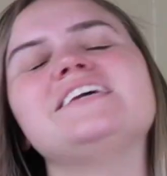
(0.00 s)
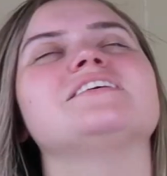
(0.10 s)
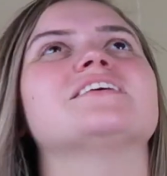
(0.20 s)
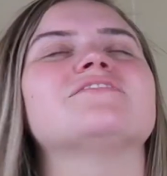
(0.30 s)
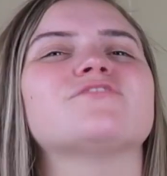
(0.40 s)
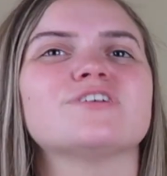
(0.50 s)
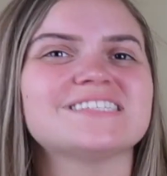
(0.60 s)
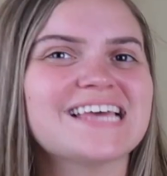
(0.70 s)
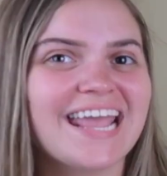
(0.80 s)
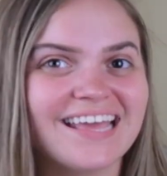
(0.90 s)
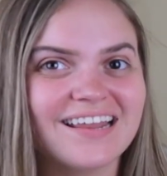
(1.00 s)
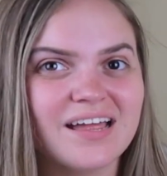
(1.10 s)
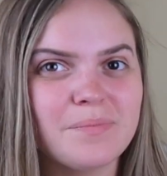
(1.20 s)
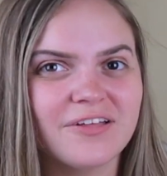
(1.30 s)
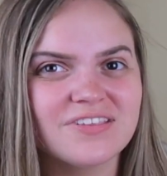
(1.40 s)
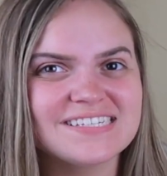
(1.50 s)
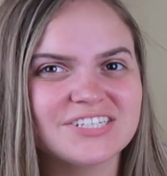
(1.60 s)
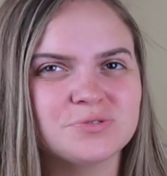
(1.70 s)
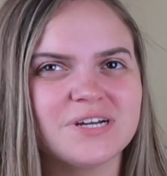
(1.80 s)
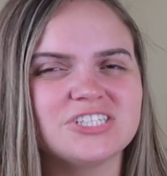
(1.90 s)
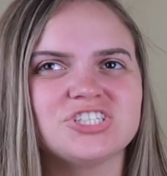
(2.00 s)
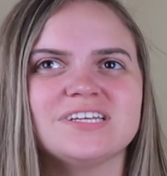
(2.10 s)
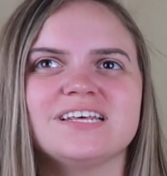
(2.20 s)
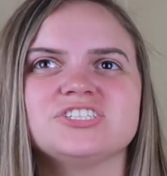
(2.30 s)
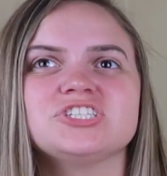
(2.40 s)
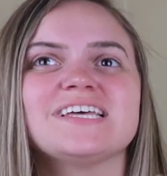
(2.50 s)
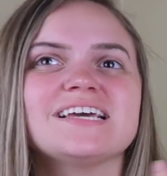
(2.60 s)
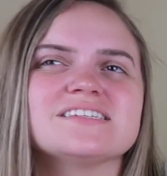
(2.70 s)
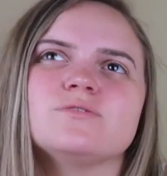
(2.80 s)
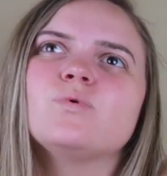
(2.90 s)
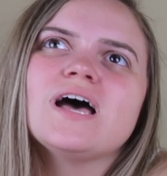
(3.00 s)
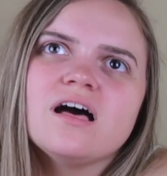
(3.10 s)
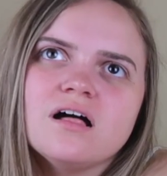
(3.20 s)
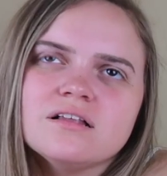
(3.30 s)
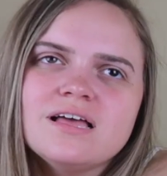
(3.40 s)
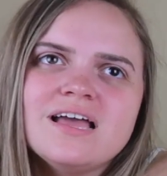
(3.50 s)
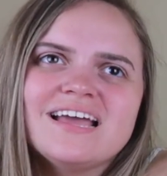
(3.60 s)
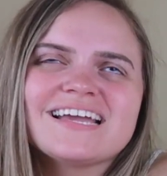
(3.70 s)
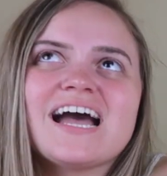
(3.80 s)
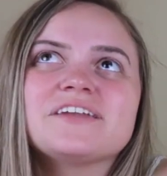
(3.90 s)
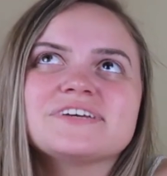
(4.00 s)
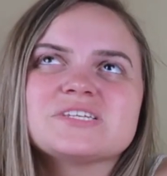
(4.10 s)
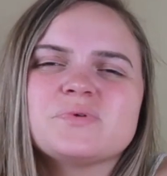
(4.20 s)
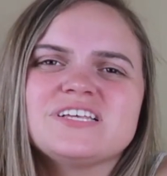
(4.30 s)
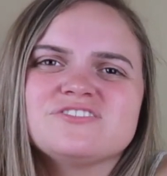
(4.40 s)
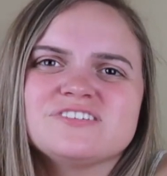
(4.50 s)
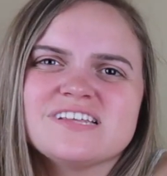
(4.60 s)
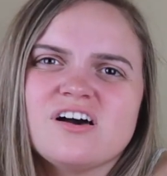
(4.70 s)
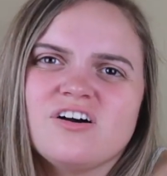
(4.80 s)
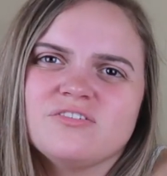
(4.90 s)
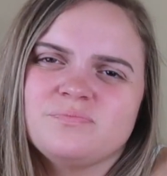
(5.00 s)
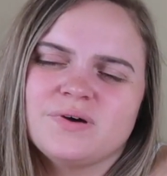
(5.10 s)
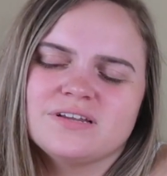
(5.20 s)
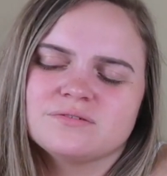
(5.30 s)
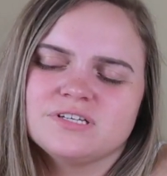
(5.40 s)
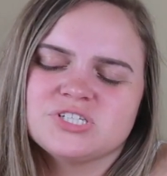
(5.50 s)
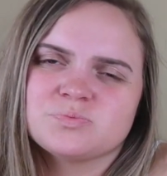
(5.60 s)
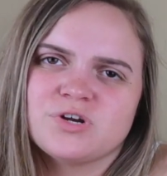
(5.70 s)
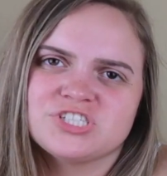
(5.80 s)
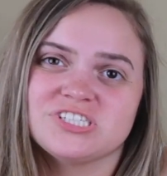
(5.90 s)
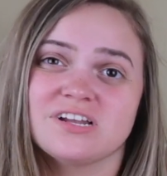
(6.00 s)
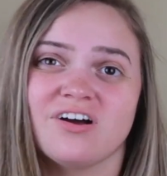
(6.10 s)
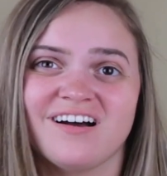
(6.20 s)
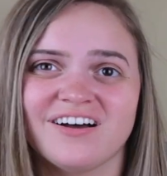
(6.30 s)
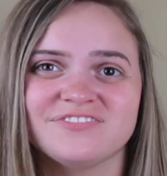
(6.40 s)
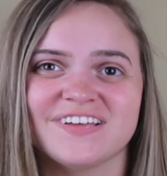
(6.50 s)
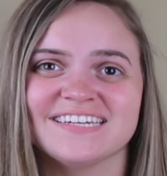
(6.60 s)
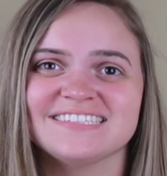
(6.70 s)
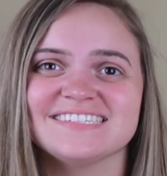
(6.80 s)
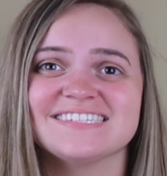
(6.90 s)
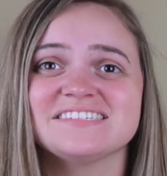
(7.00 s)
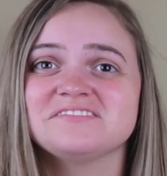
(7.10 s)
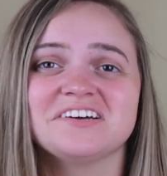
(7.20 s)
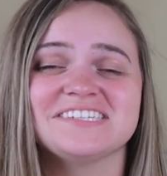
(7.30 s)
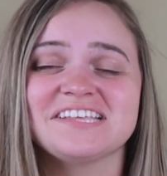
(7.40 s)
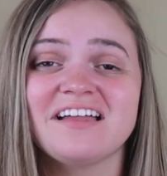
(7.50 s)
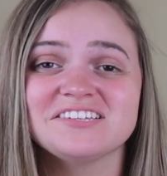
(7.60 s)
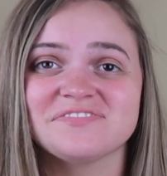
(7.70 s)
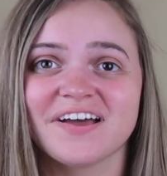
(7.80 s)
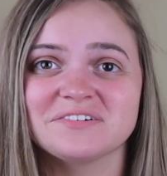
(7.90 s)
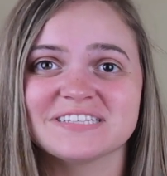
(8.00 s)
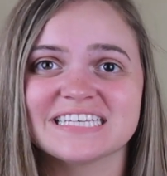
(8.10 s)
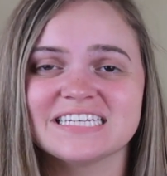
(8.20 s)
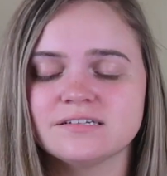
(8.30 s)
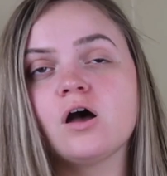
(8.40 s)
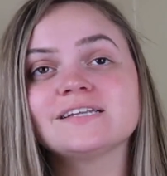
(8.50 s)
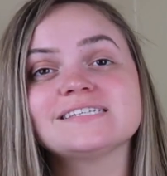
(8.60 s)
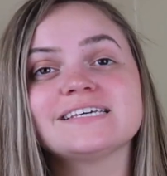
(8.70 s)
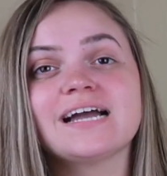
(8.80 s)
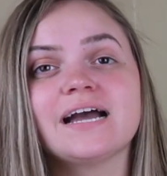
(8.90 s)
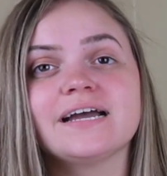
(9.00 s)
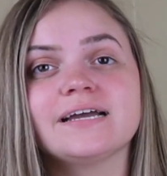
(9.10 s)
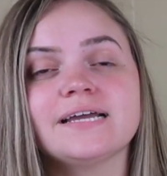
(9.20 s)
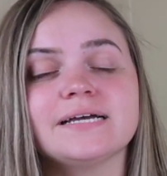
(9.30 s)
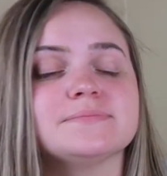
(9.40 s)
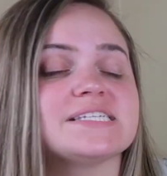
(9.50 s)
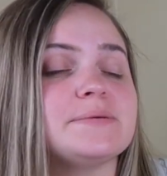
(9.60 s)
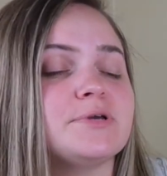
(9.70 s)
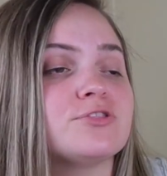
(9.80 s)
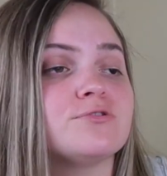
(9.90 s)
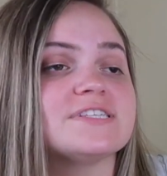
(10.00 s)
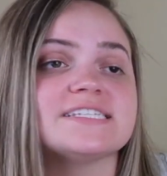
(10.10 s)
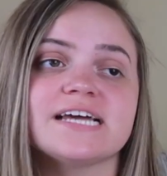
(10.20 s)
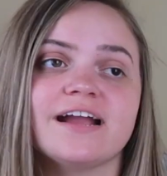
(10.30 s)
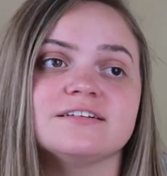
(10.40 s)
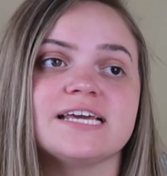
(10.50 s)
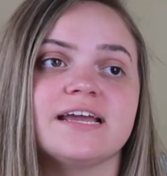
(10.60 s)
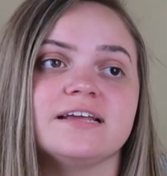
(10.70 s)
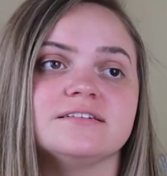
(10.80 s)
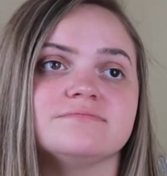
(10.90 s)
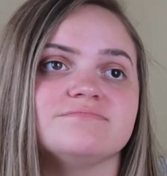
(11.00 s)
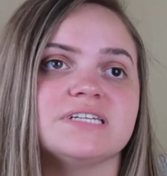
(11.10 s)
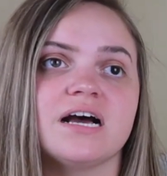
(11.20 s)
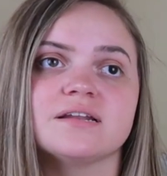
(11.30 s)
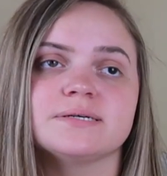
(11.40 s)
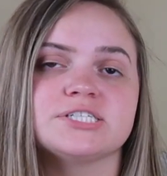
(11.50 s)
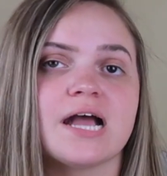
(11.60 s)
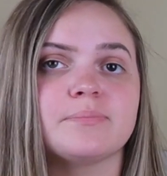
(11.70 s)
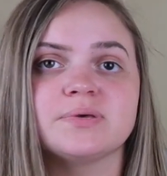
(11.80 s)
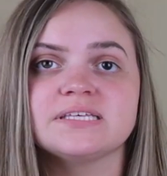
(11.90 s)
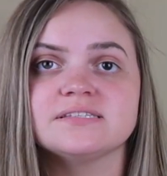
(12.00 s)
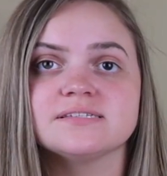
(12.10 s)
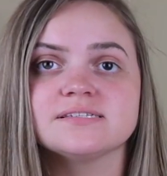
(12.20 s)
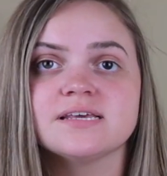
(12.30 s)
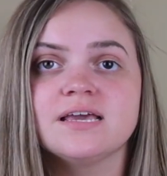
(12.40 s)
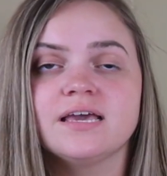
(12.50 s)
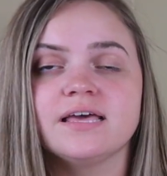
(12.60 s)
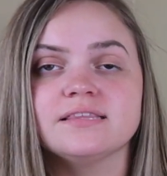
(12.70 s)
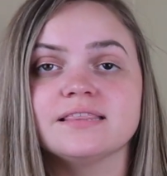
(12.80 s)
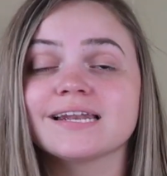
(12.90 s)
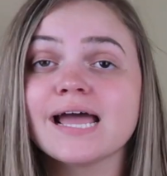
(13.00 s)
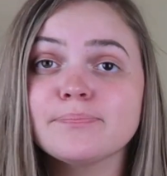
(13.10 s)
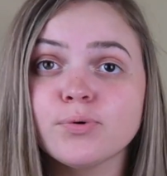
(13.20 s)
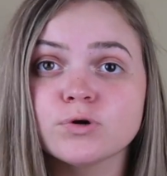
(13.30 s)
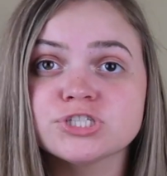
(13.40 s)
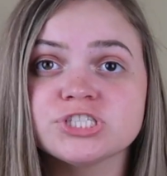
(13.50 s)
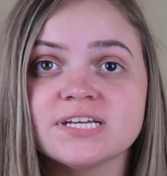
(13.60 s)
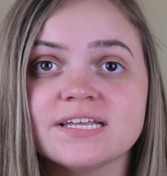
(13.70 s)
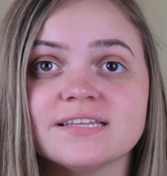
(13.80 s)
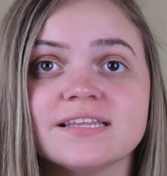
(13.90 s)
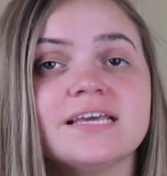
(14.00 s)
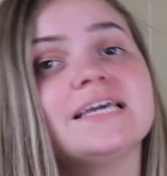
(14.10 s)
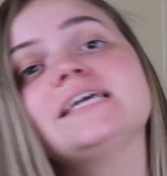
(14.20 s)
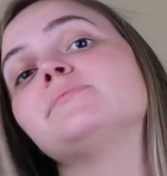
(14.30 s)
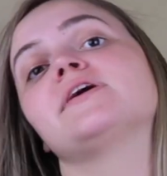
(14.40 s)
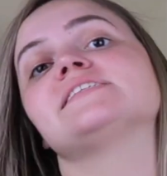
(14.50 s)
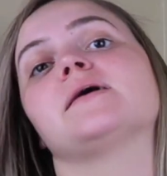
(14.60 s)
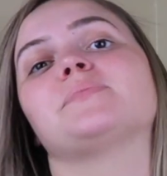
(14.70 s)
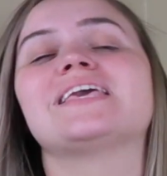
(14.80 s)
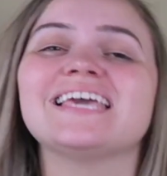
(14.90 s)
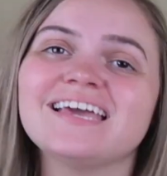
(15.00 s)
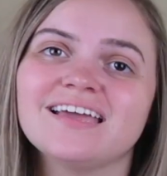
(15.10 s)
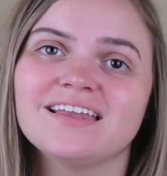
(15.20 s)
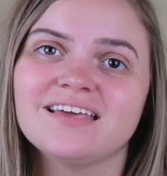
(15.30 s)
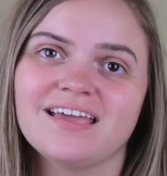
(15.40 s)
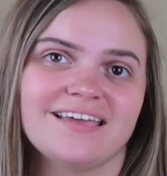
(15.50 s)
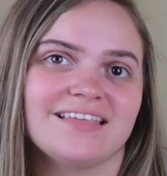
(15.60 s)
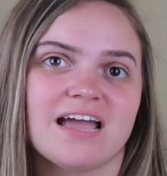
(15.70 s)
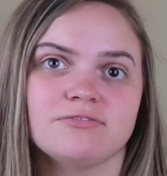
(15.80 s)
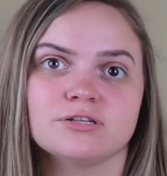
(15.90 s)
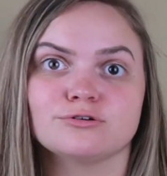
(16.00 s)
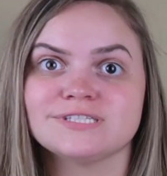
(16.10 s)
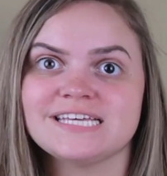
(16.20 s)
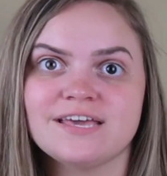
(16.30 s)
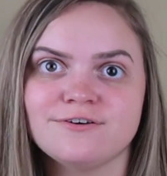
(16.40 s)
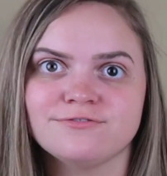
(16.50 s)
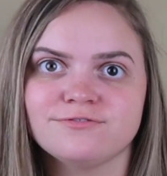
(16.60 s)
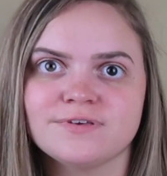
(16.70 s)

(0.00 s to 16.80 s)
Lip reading: He confronts Hannah about the situation, and she takes it well, kind of explains herself, but really just brushes it off, and he's not satisfied with it. Honestly, I am sleeping through this entire date, not much happens, and then the night portion, he brings it up again, and they have a little tiff.